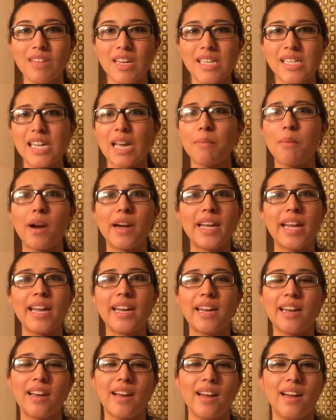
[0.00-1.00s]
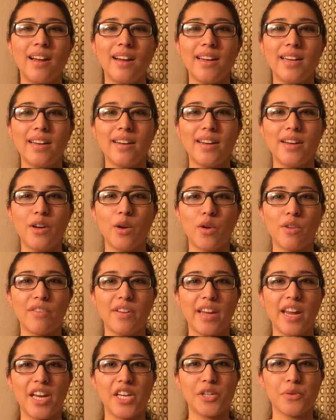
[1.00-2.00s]
See, I'm already getting a, a, a
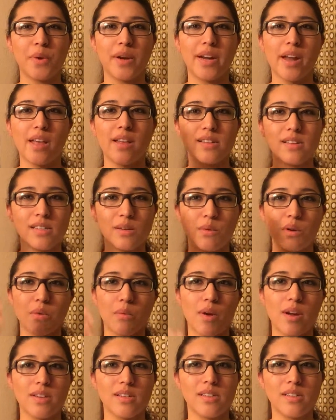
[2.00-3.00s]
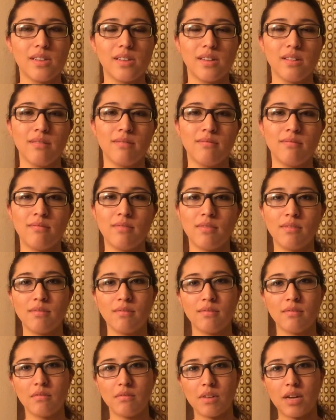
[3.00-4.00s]
notification right now that someone wants to
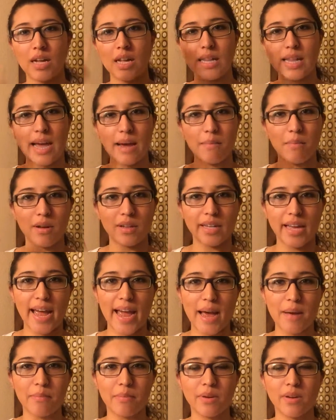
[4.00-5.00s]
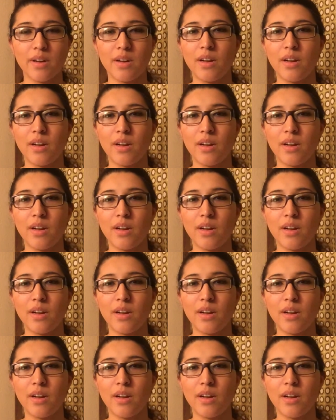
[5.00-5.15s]
collab on the app.